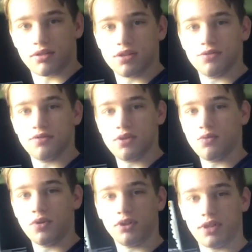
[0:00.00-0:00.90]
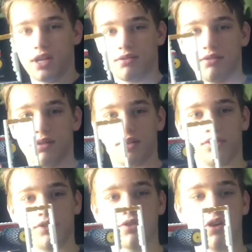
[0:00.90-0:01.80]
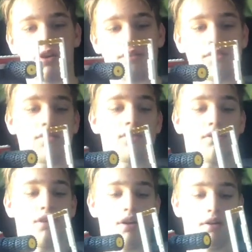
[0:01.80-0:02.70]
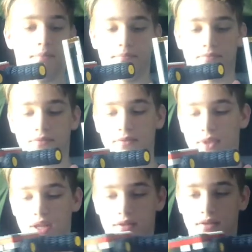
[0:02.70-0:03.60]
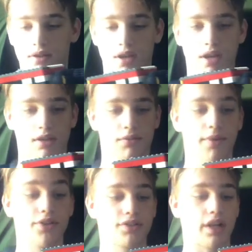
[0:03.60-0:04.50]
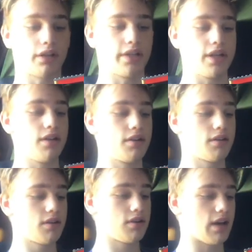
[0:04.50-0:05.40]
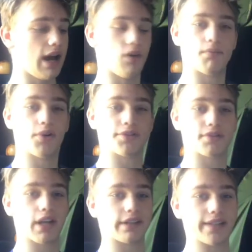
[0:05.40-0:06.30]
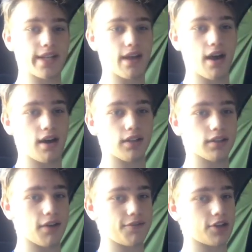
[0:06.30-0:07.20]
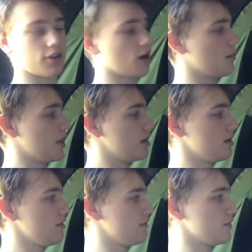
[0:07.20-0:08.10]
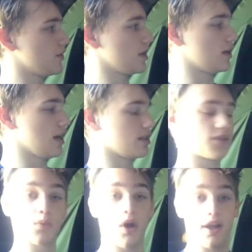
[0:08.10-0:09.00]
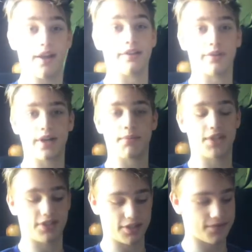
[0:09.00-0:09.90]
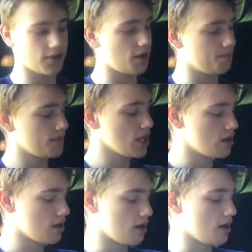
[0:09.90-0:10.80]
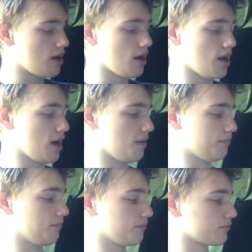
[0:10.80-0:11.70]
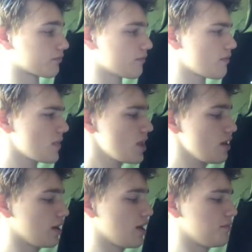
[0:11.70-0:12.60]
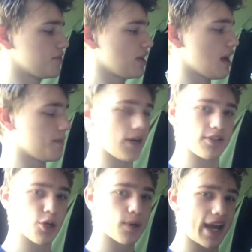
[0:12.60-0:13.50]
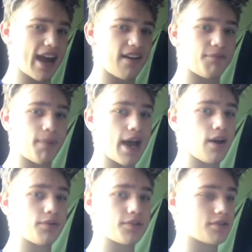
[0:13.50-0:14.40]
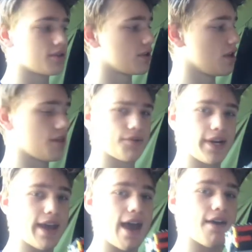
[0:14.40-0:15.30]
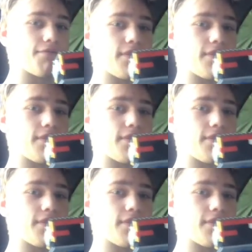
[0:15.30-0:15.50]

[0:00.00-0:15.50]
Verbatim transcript: You, you will get a gold star. Um, and you'll most likely, I will most likely uh, love your comment if you can guess what Halo game this is from. Um, comes in at about two and a half pounds, three and a half